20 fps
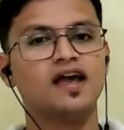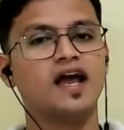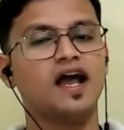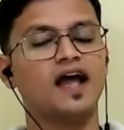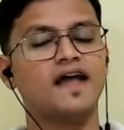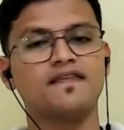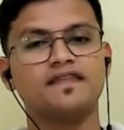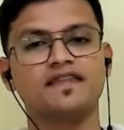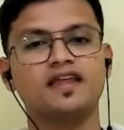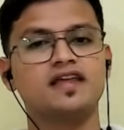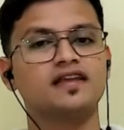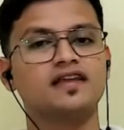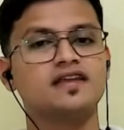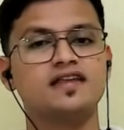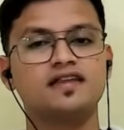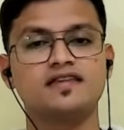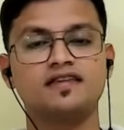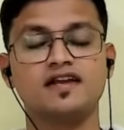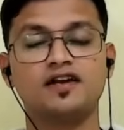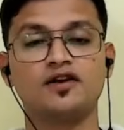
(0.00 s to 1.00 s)
And then
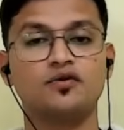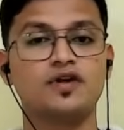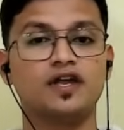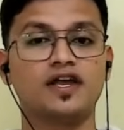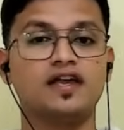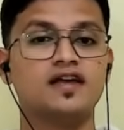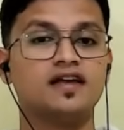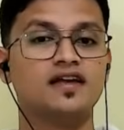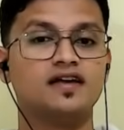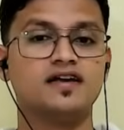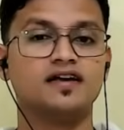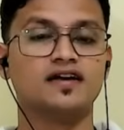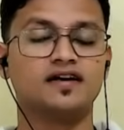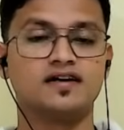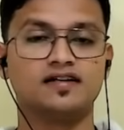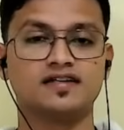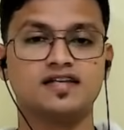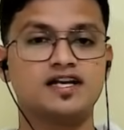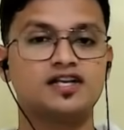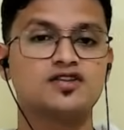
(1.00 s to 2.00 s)
he said, okay,
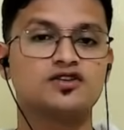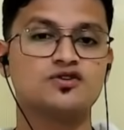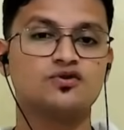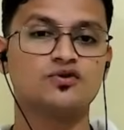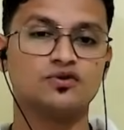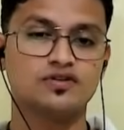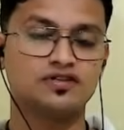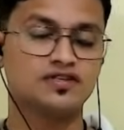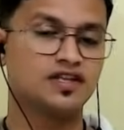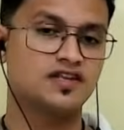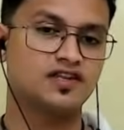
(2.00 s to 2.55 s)
that is good.